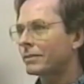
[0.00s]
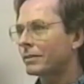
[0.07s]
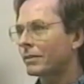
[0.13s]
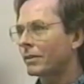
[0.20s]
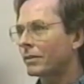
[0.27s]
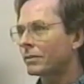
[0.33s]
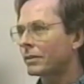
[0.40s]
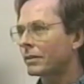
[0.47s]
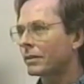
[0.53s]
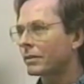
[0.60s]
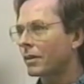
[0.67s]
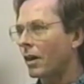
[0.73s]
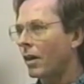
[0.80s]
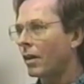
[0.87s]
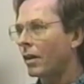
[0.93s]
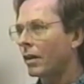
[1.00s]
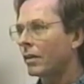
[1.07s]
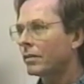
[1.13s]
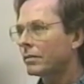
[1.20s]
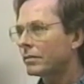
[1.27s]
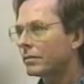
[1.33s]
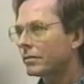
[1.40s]
their own little
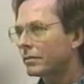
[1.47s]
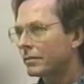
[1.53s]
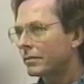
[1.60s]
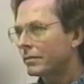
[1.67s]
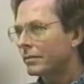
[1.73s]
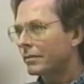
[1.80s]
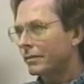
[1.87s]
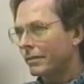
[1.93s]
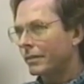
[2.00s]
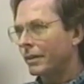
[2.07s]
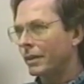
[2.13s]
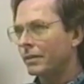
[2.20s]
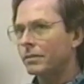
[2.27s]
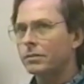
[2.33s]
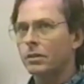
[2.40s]
call and